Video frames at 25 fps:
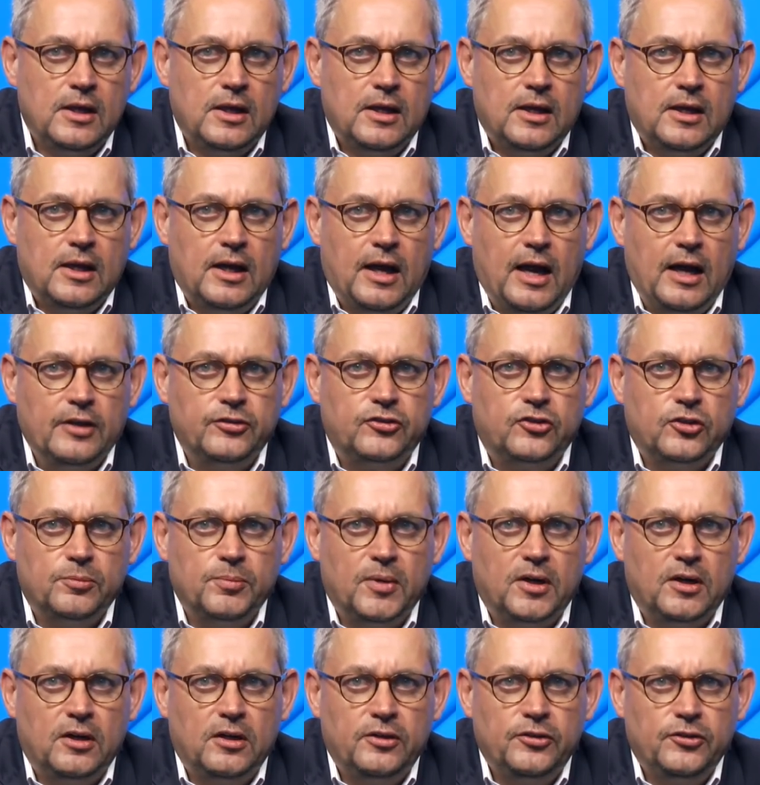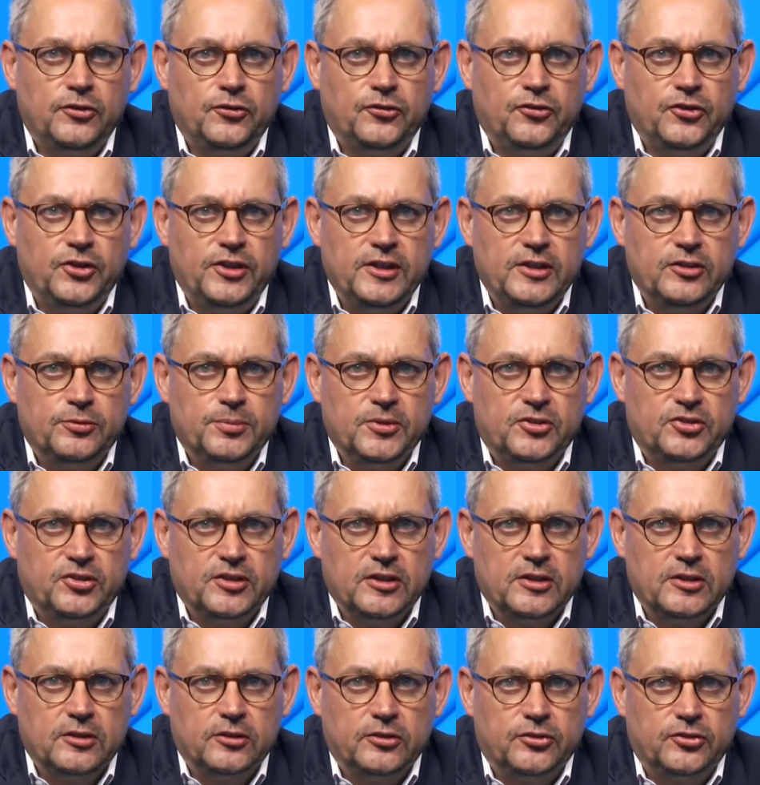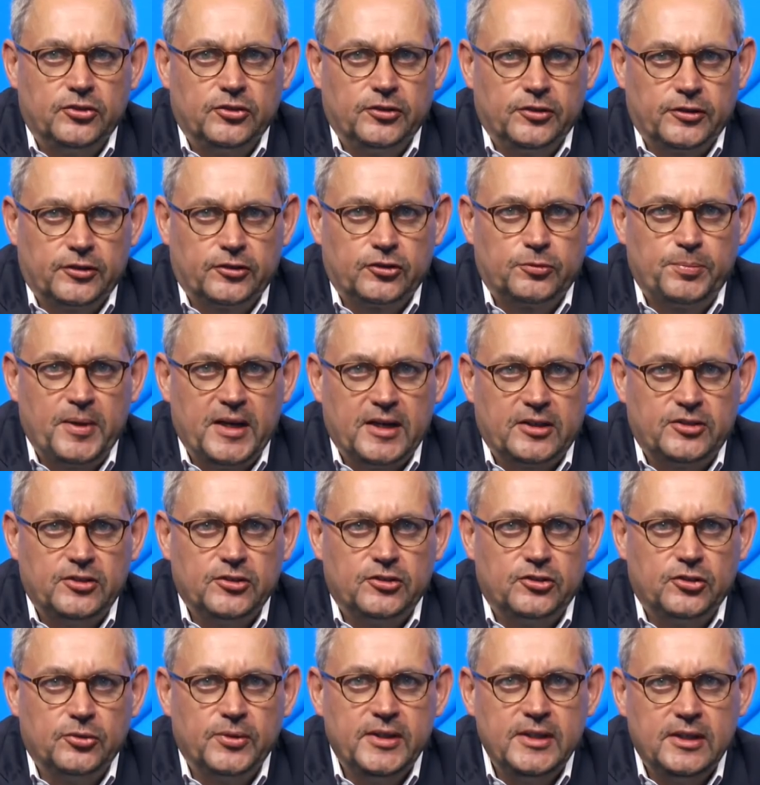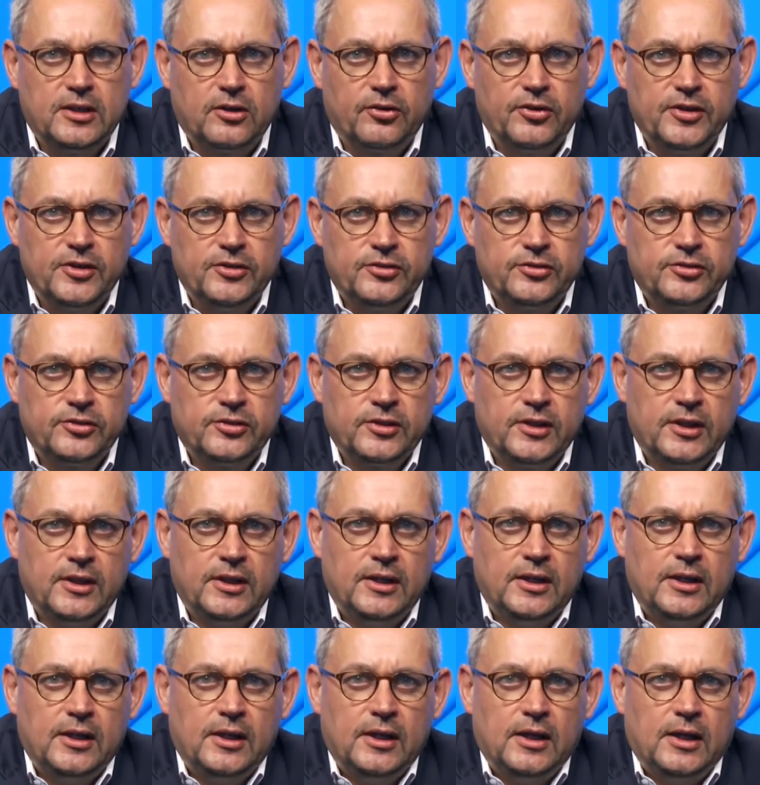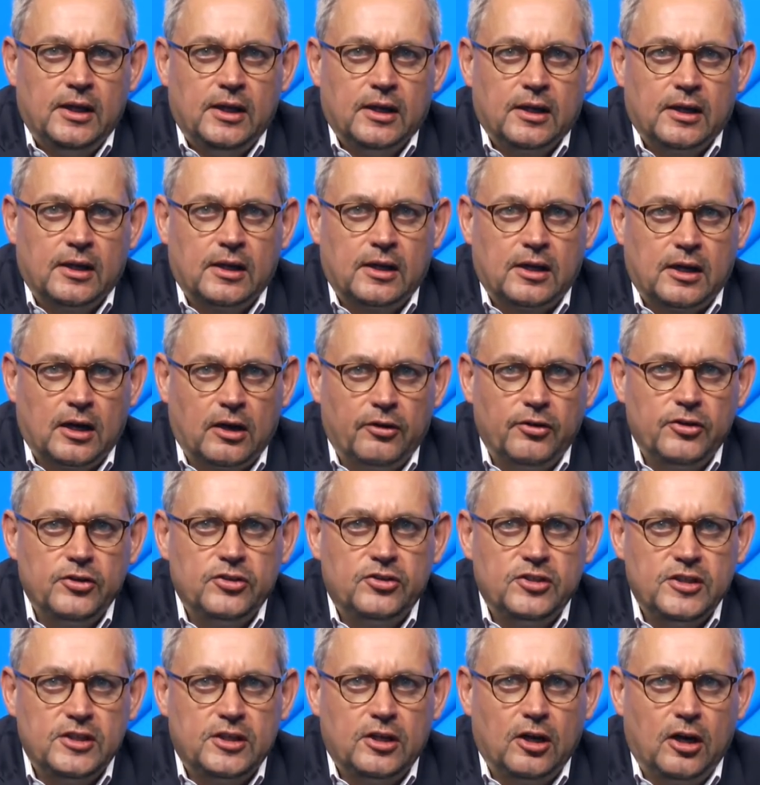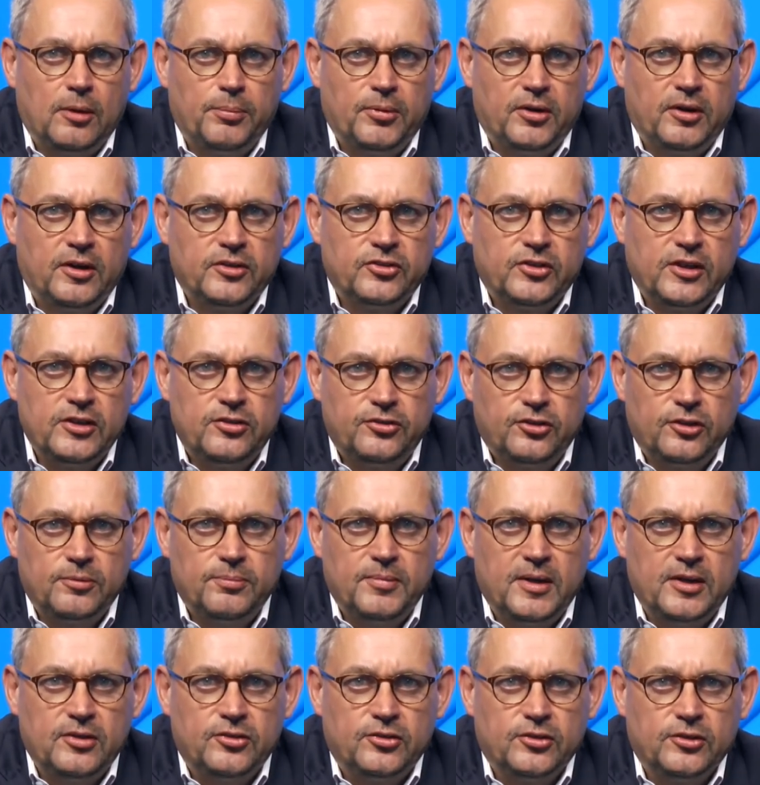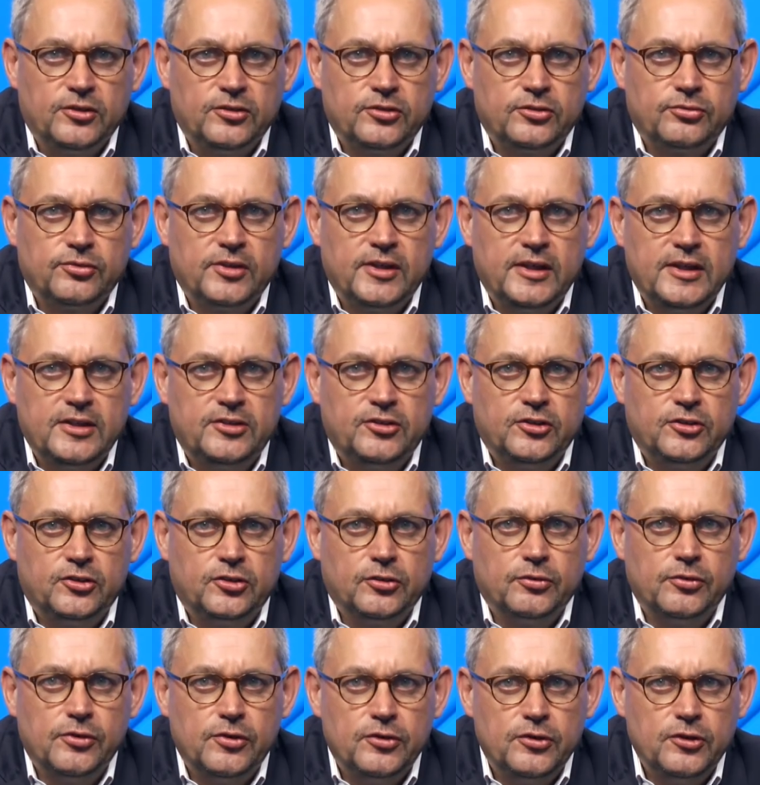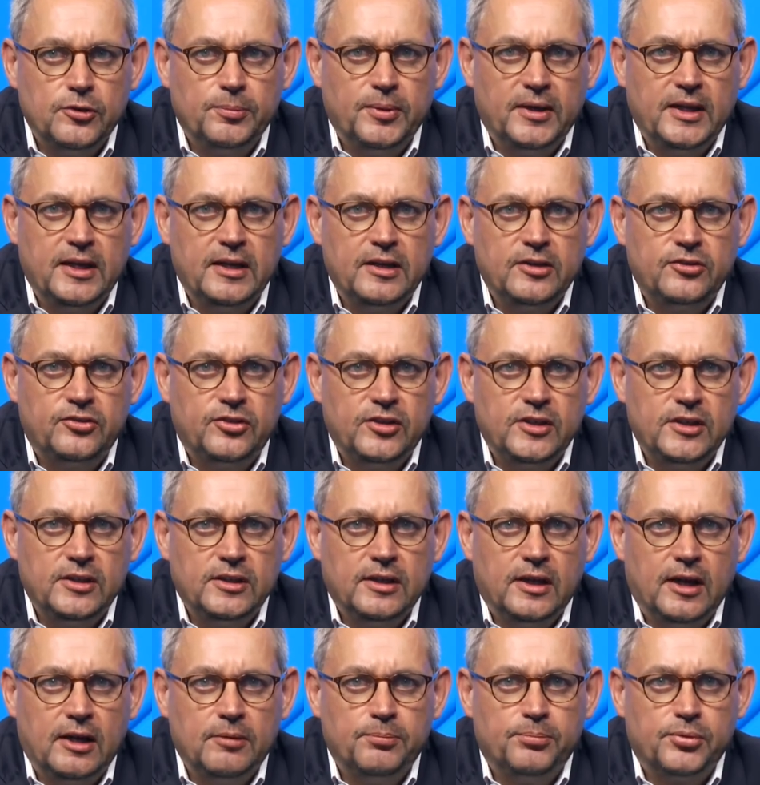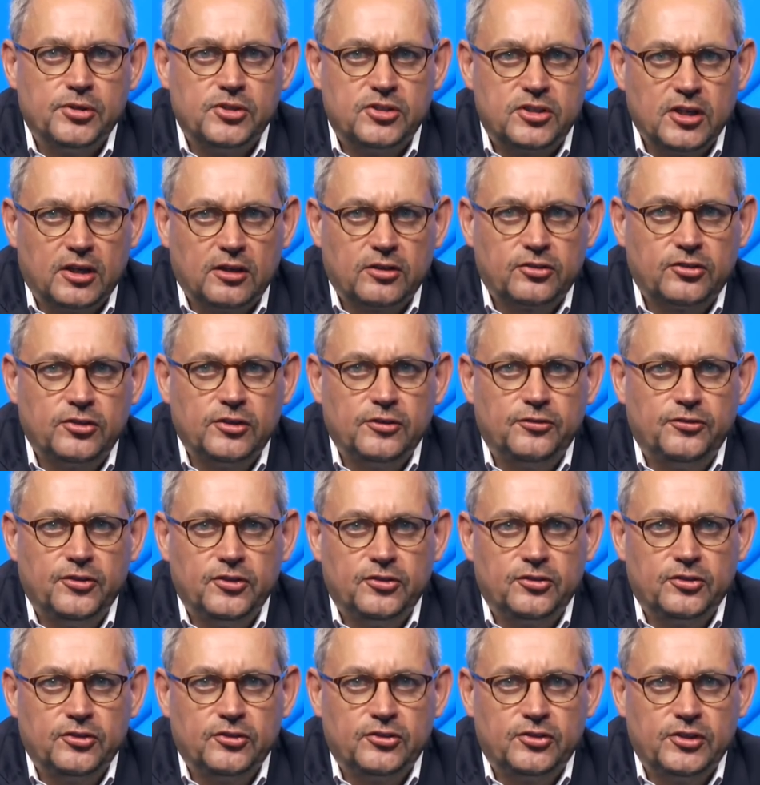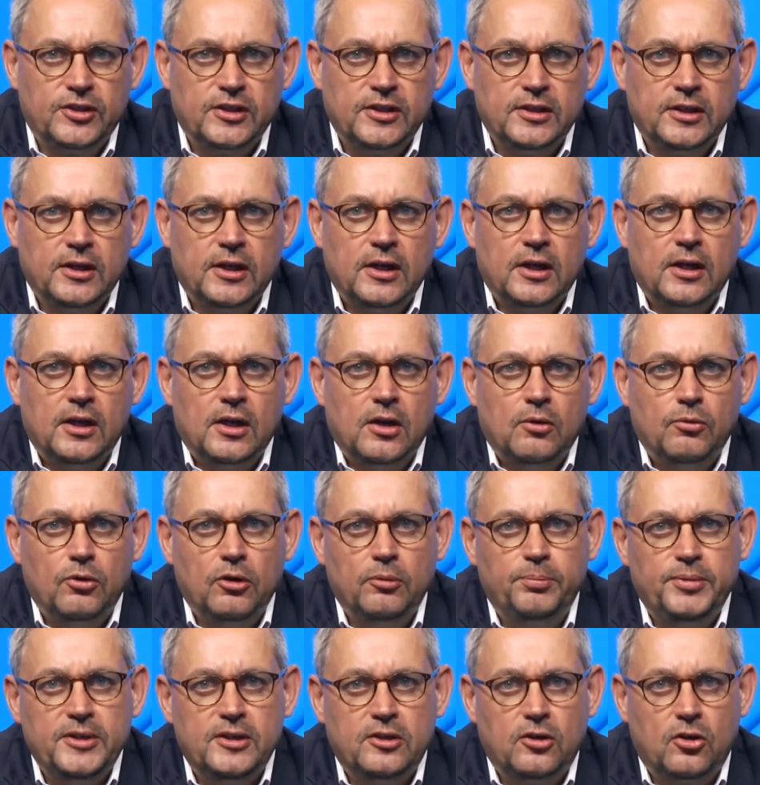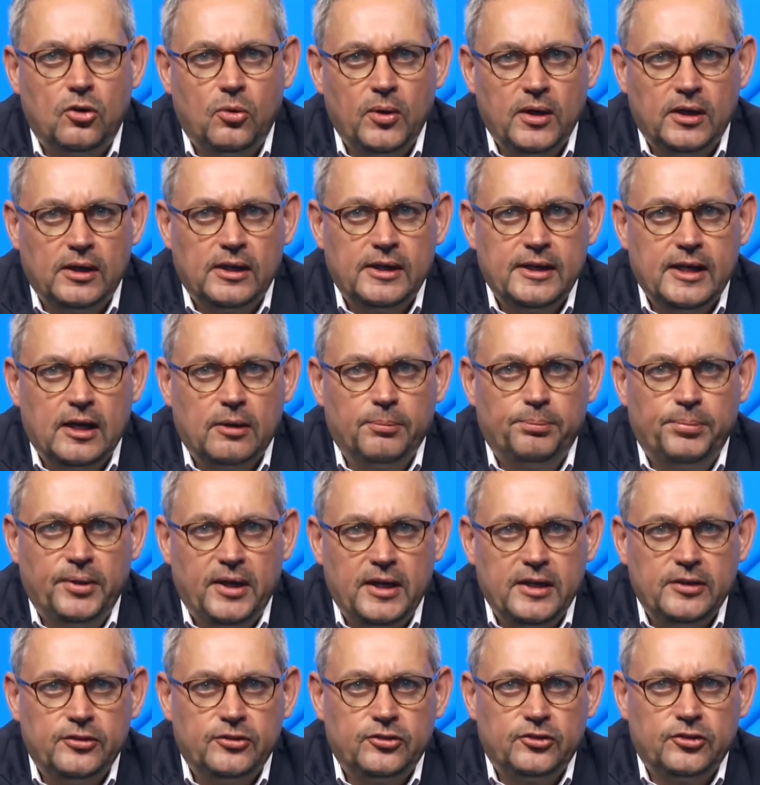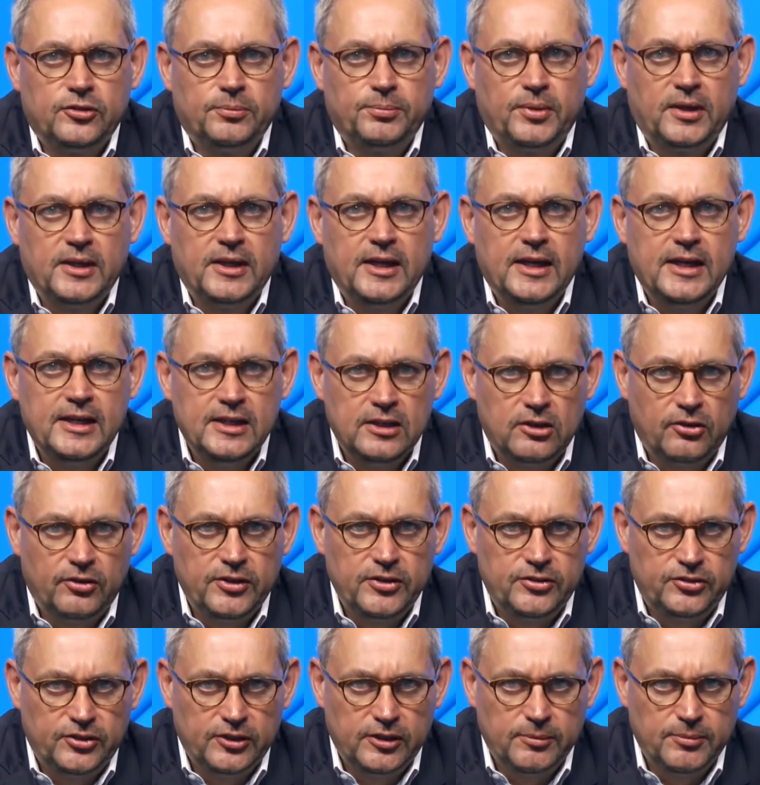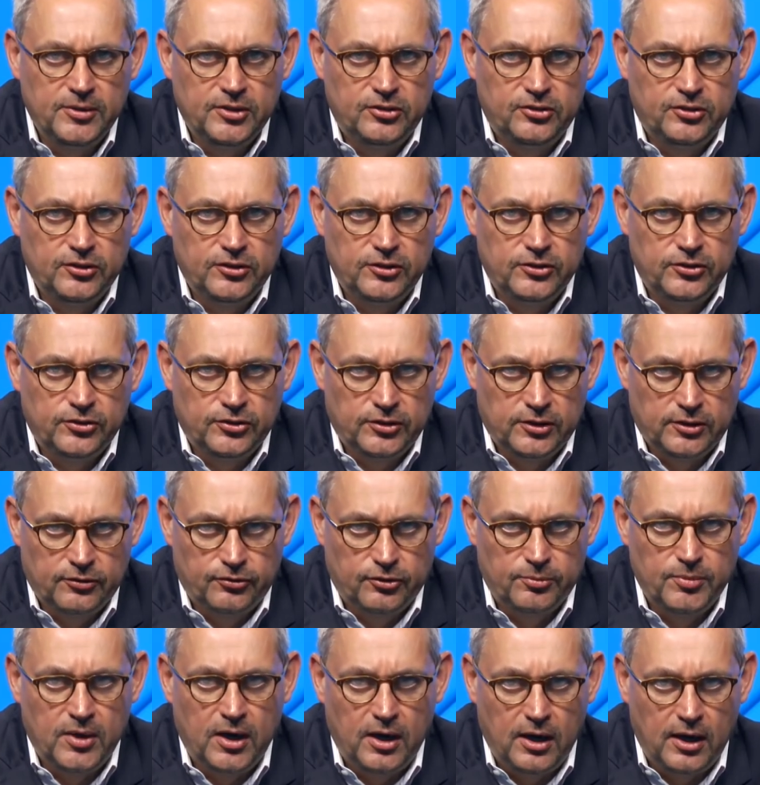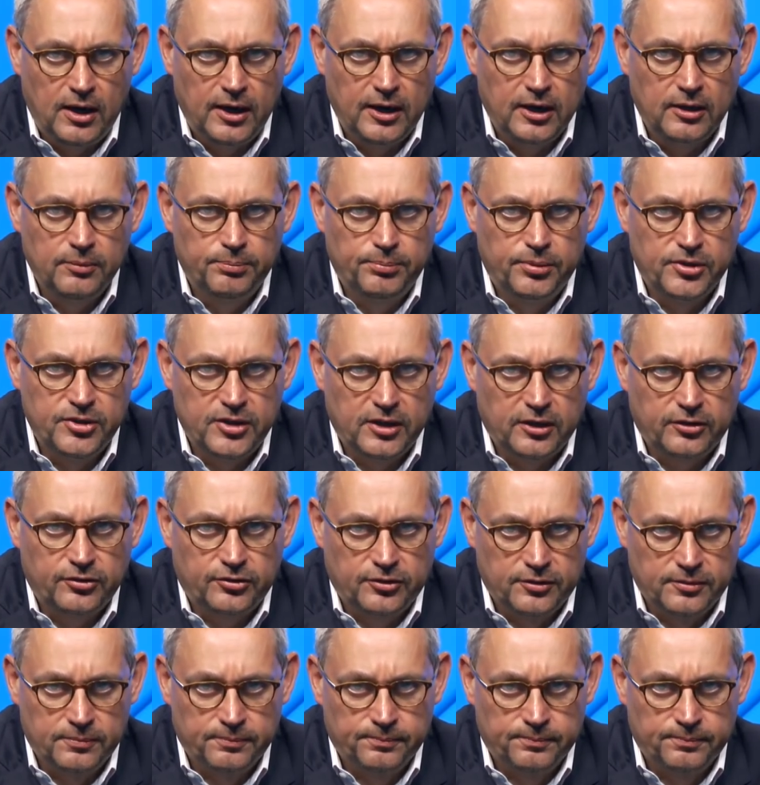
As demand for these materials is expected to increase, current decarbonization measures related to renewable energy and production efficiency will be quickly outpaced by increasing emissions from higher production.